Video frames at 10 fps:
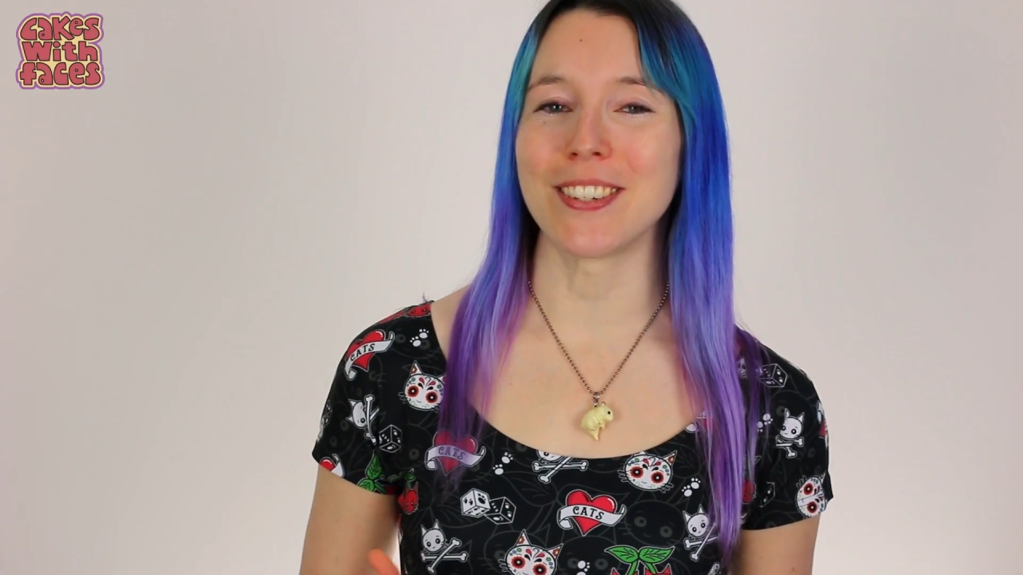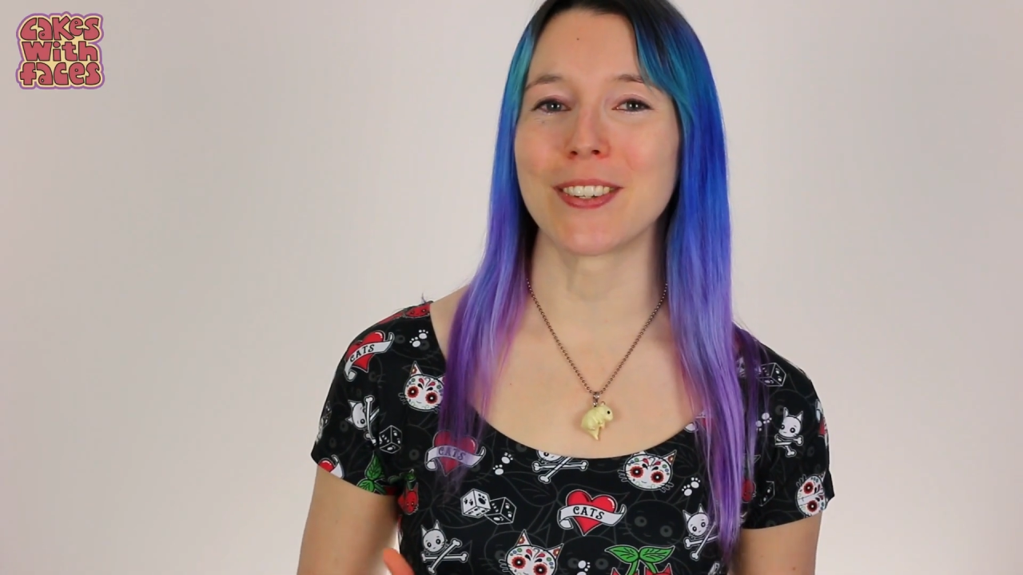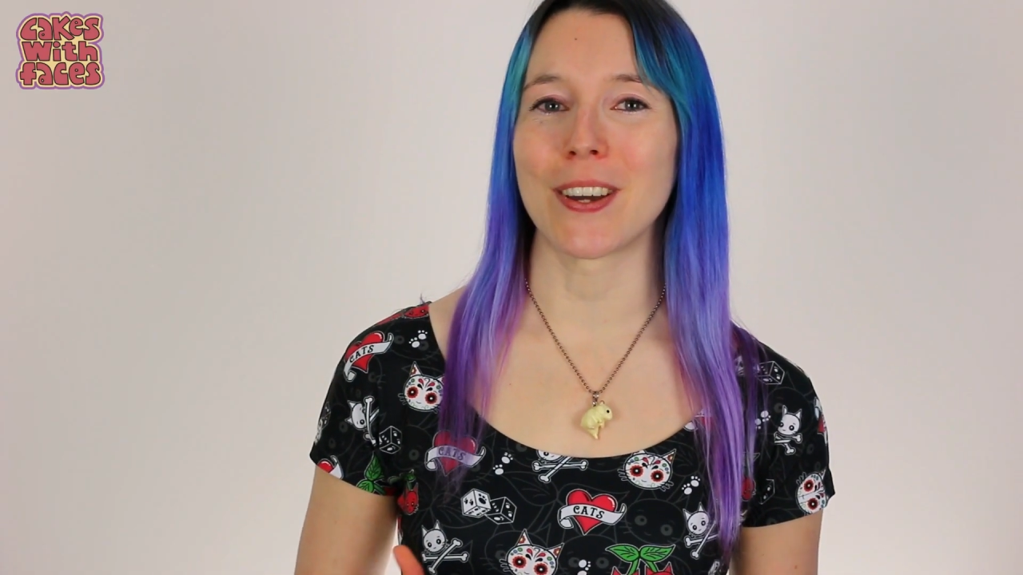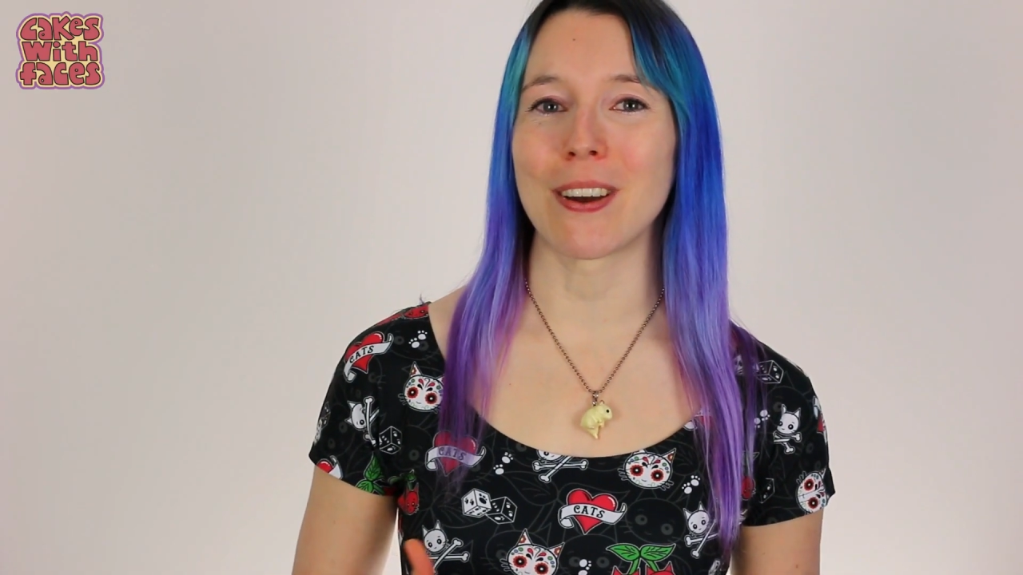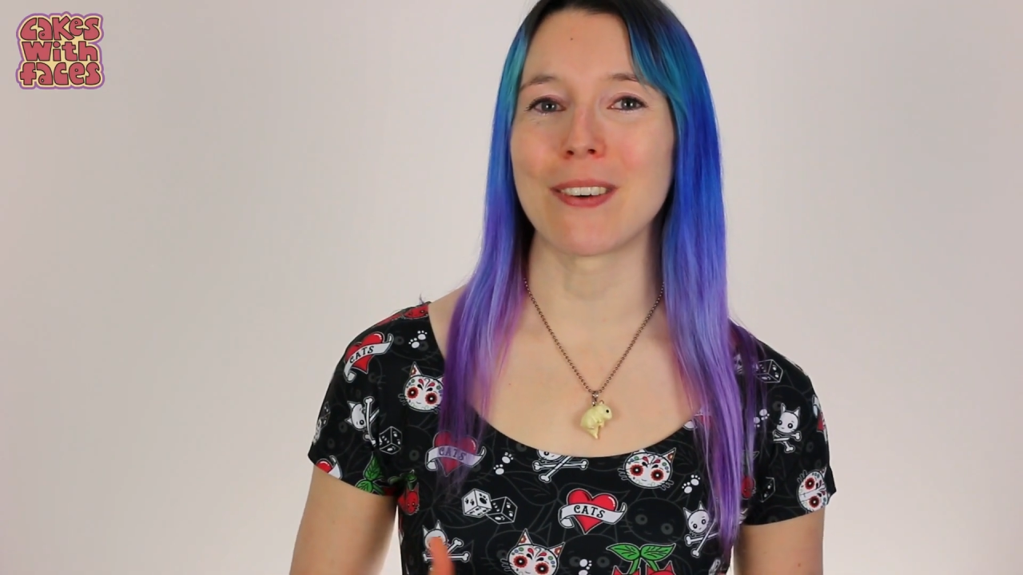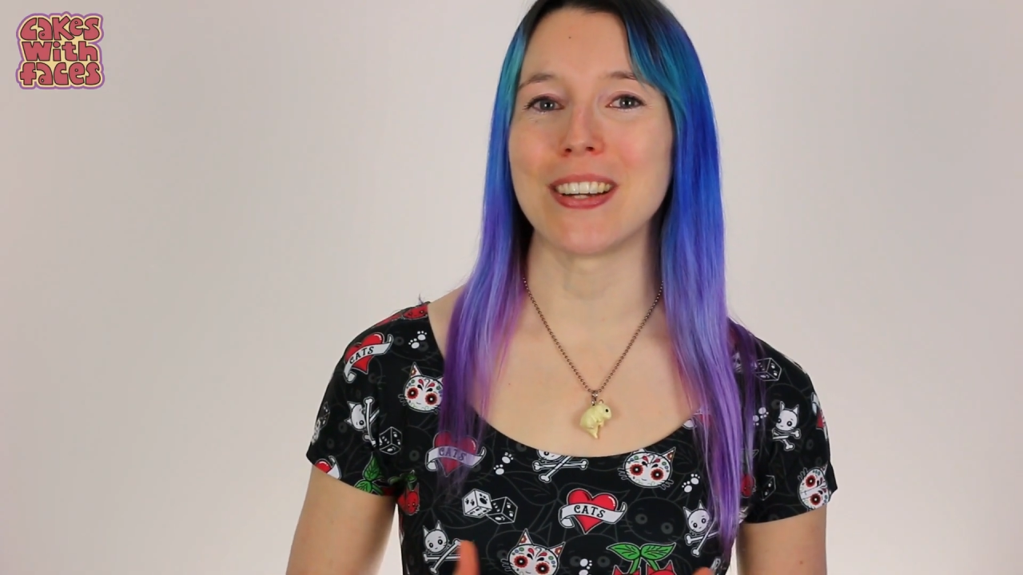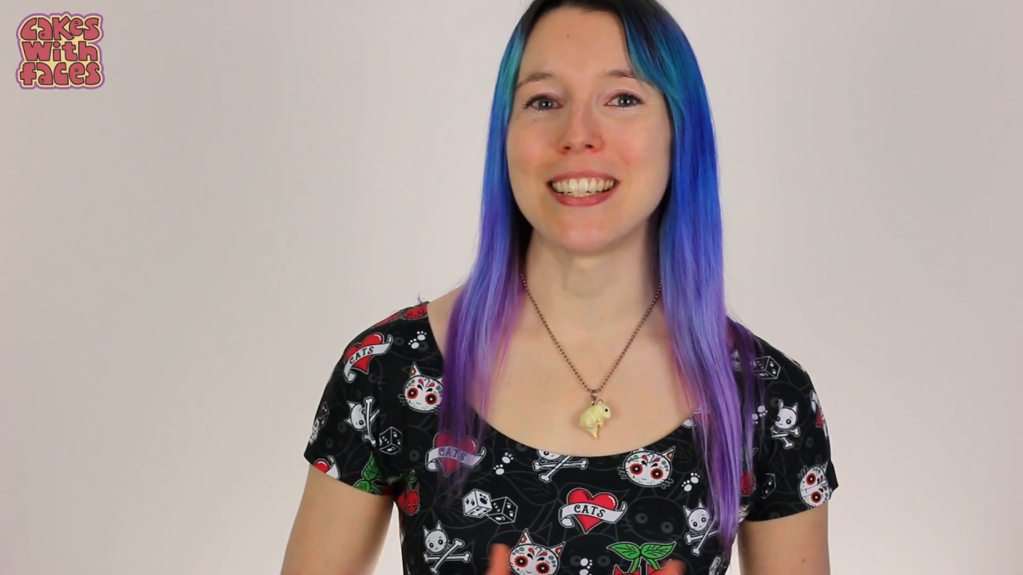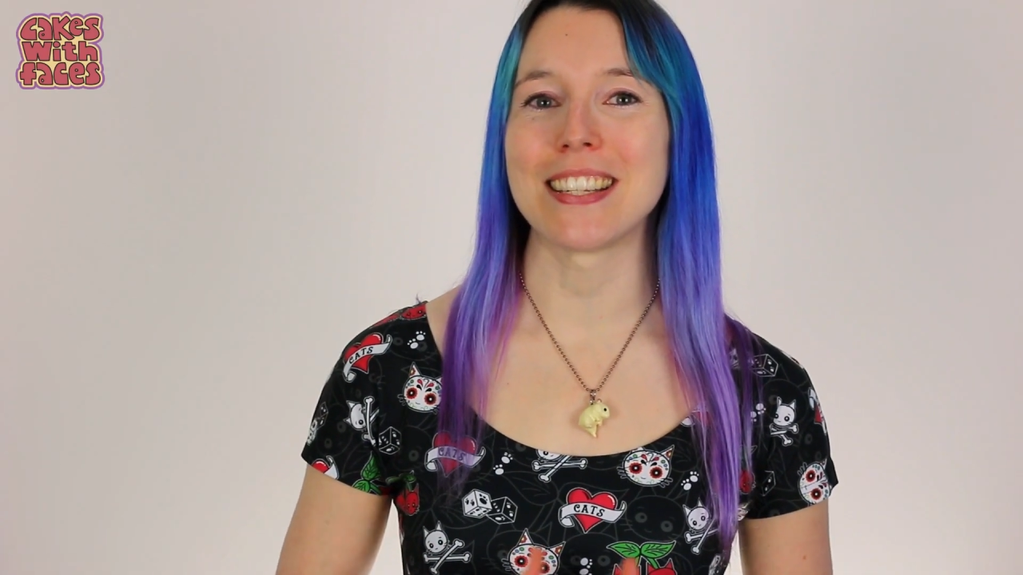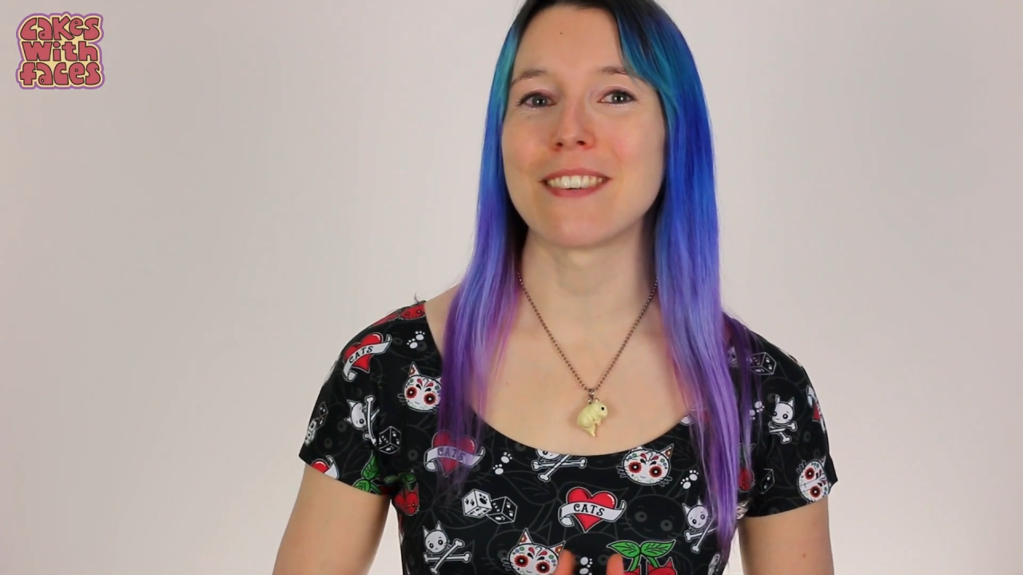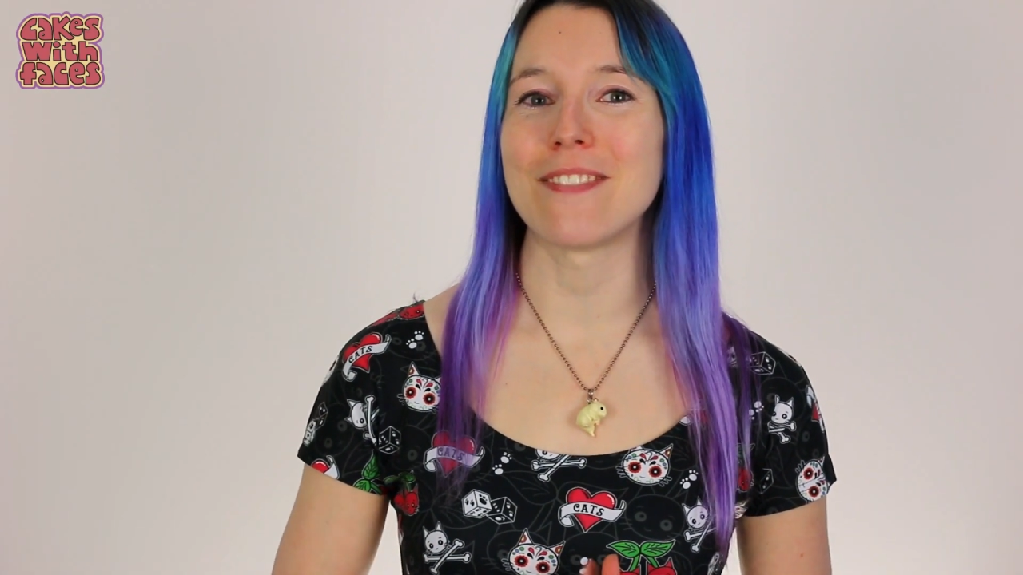you'll know I
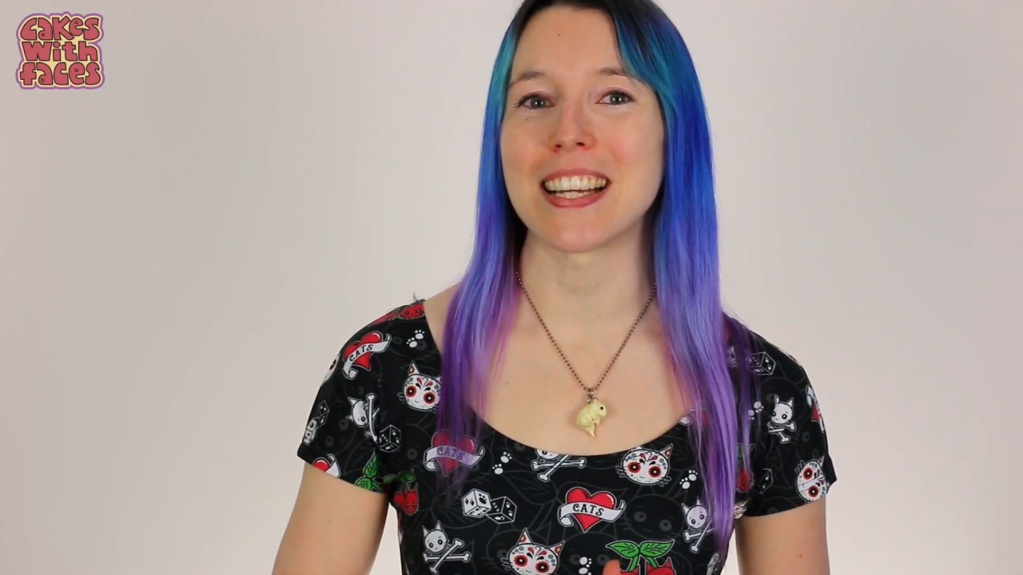went to the